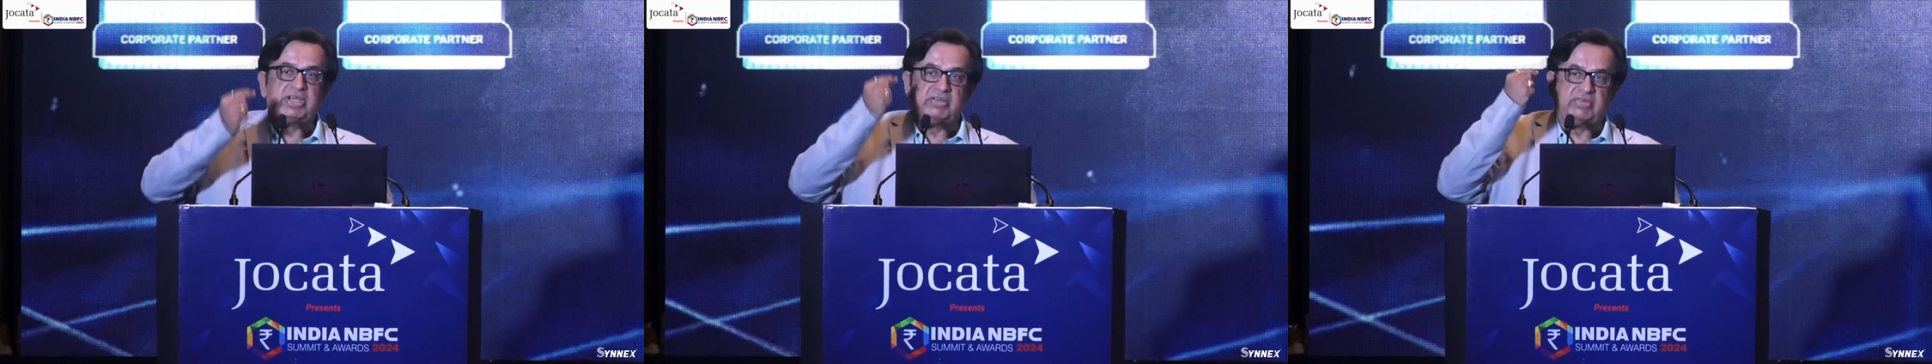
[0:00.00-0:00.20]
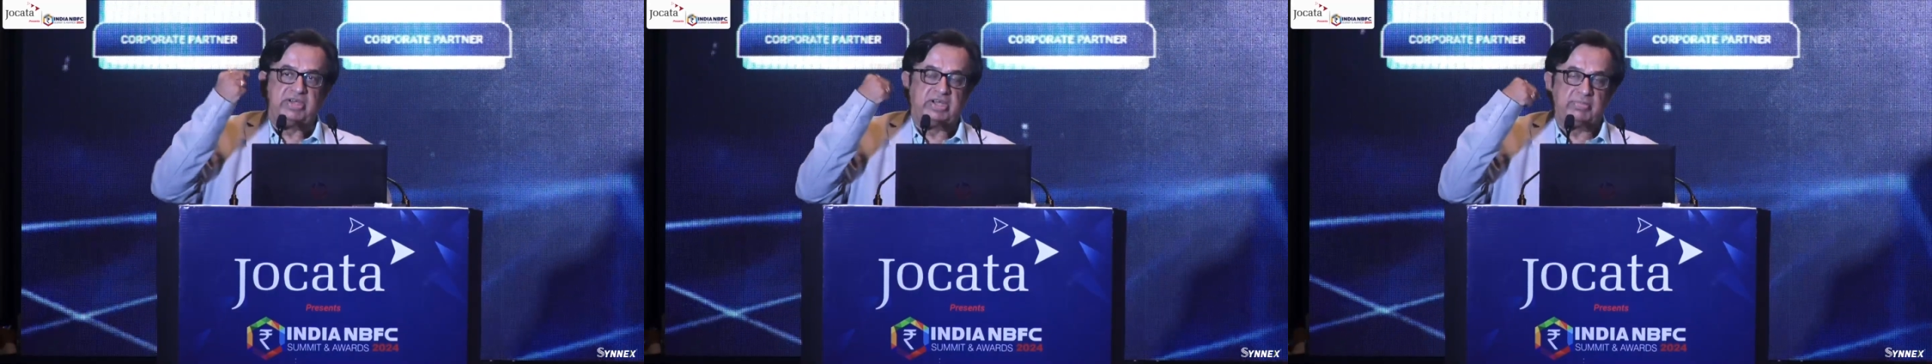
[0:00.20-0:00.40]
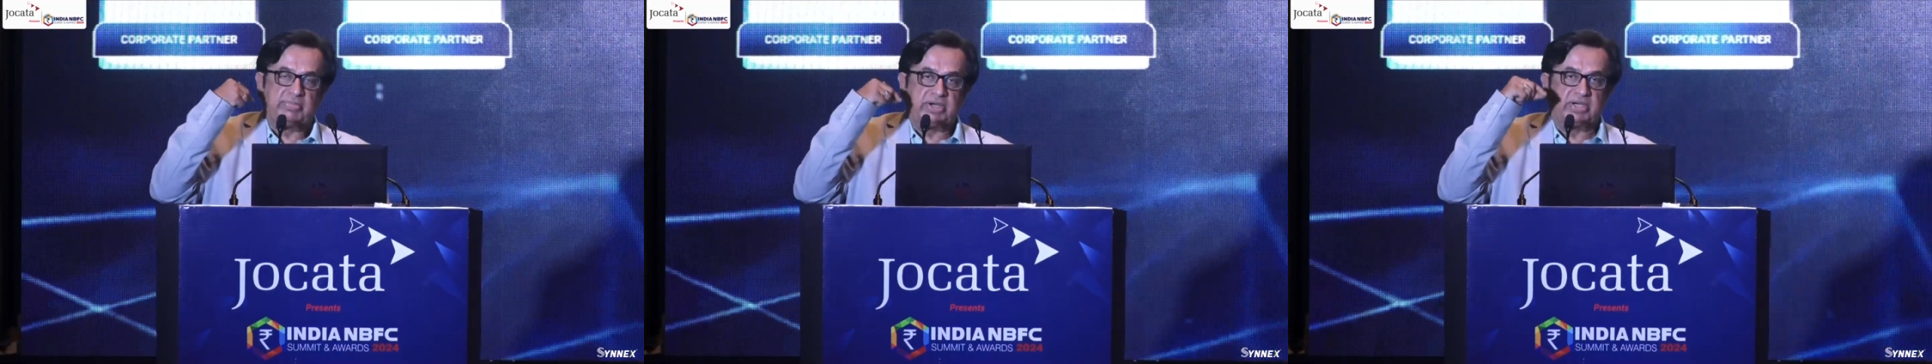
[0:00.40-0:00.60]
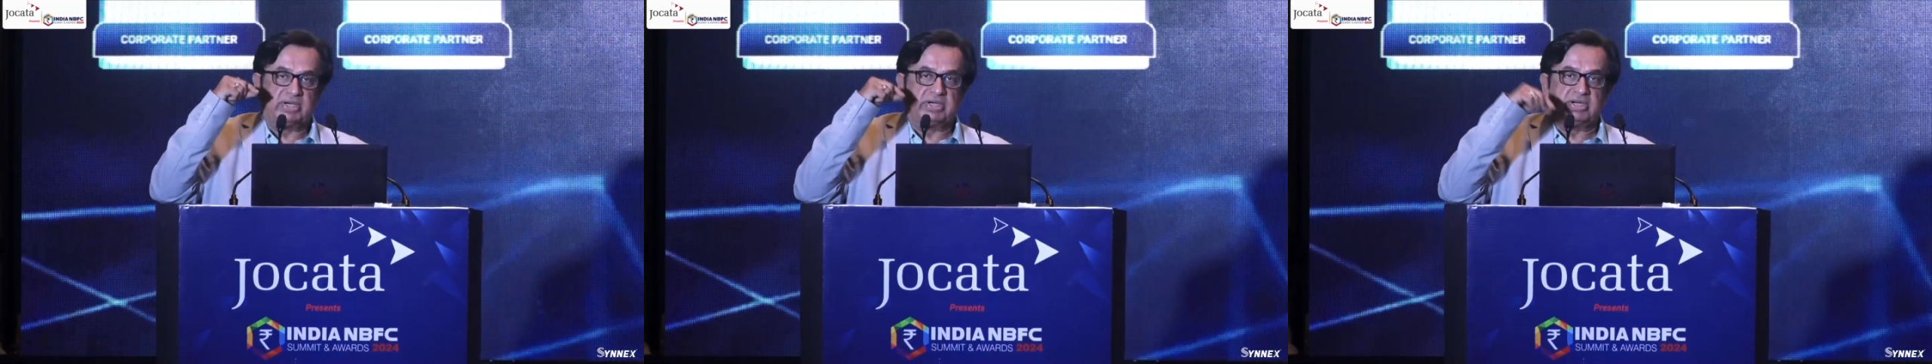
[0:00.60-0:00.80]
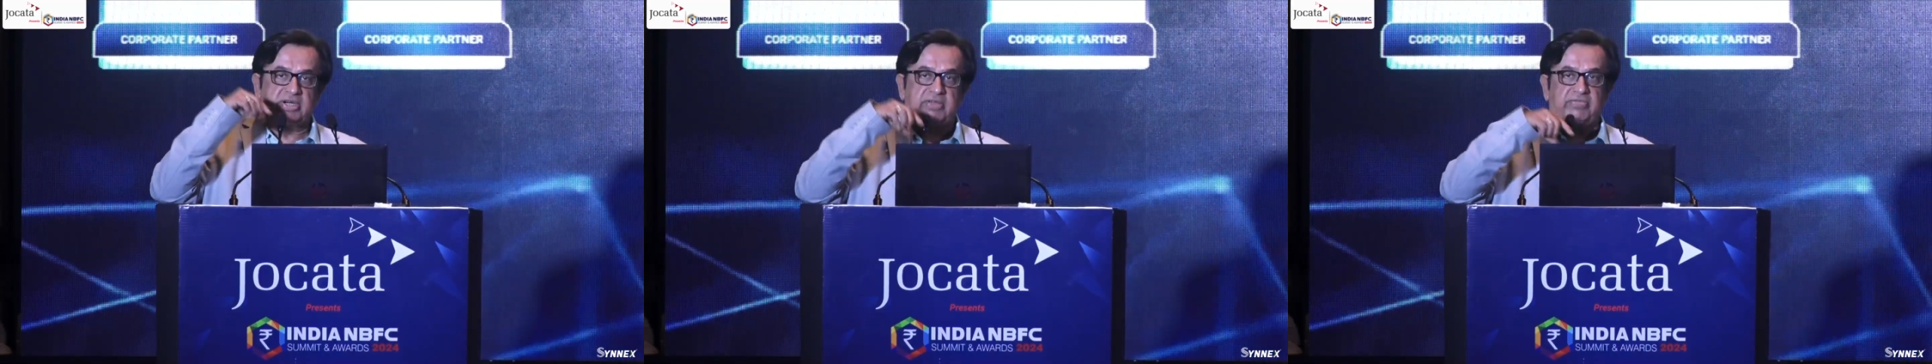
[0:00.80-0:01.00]
have
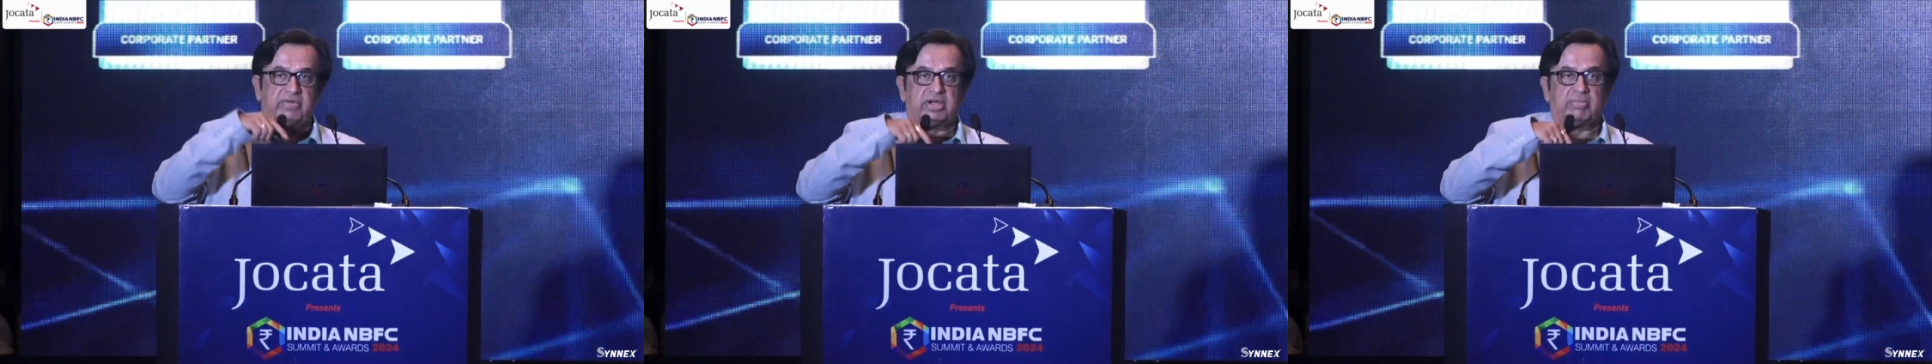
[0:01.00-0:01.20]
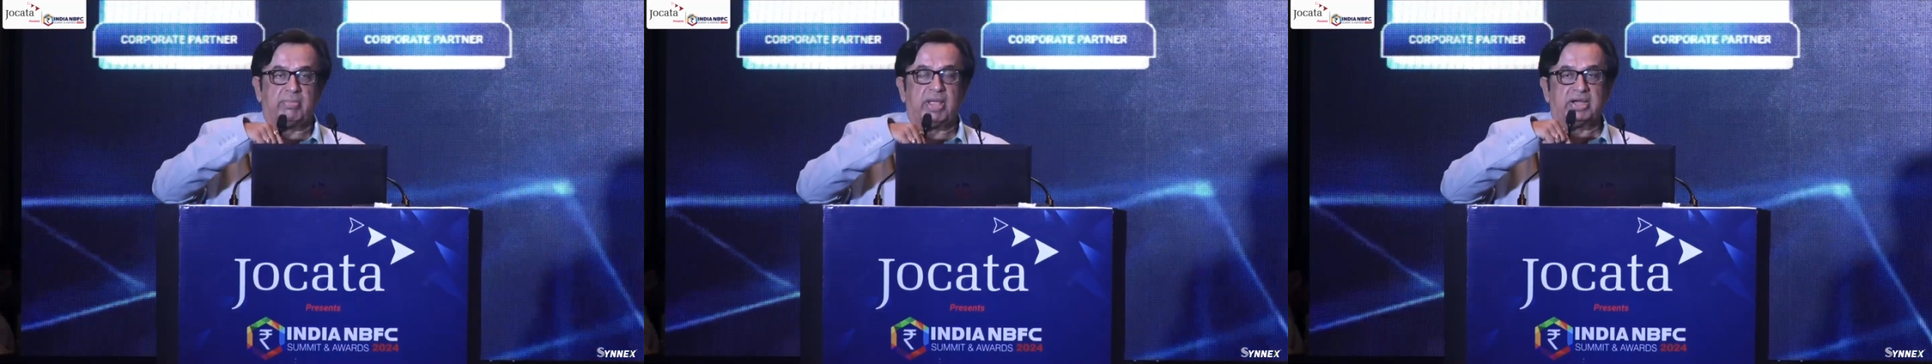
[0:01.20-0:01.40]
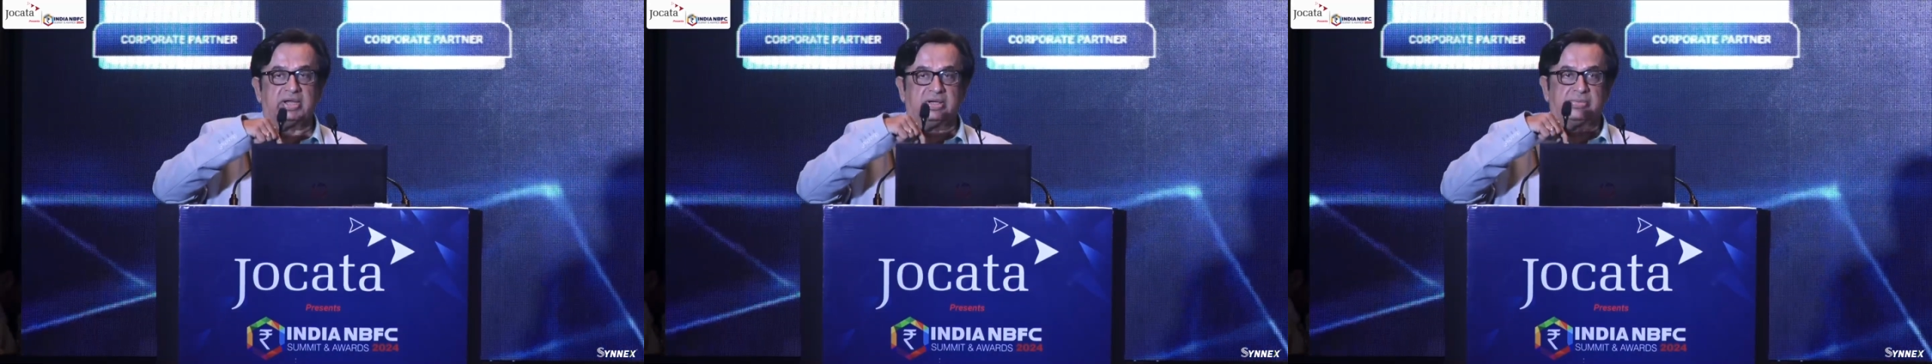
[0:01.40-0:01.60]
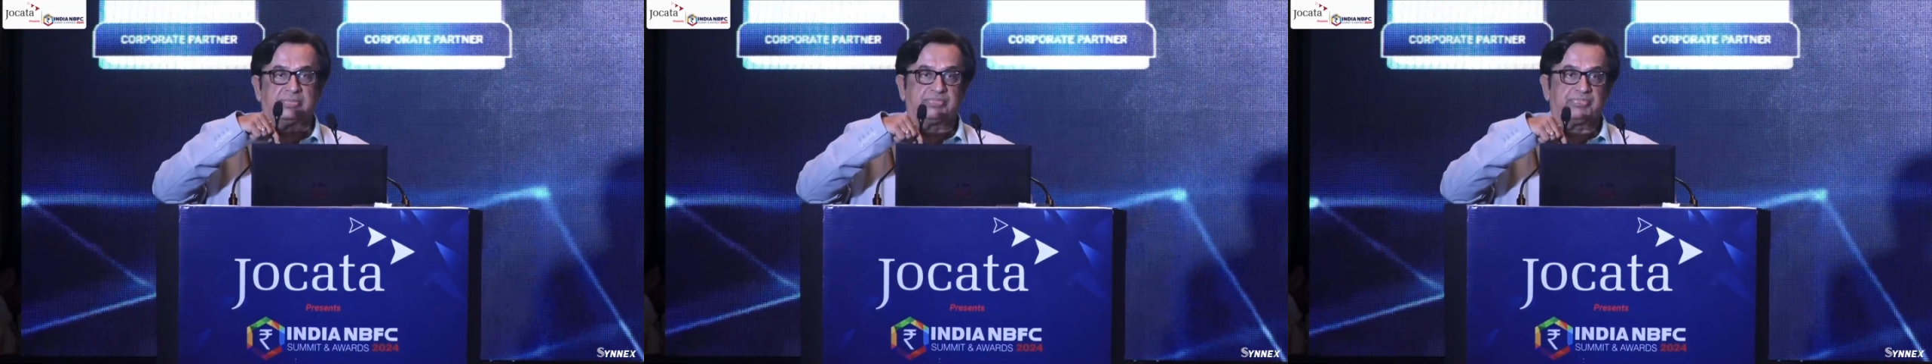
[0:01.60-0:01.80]
interpreted in a different manner.